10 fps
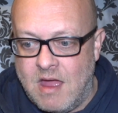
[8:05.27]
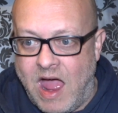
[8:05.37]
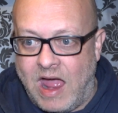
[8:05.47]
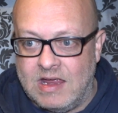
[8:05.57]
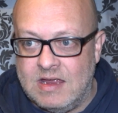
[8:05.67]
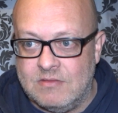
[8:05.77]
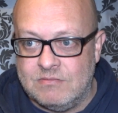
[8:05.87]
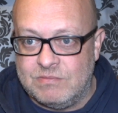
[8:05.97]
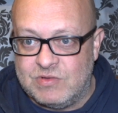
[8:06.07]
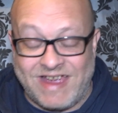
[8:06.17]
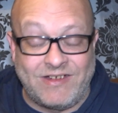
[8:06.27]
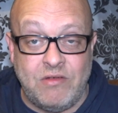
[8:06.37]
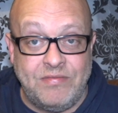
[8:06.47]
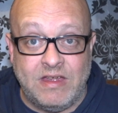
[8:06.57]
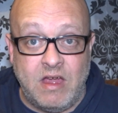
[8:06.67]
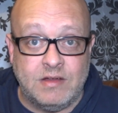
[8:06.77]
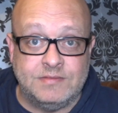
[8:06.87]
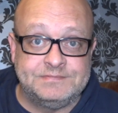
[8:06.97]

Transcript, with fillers: a shadow figure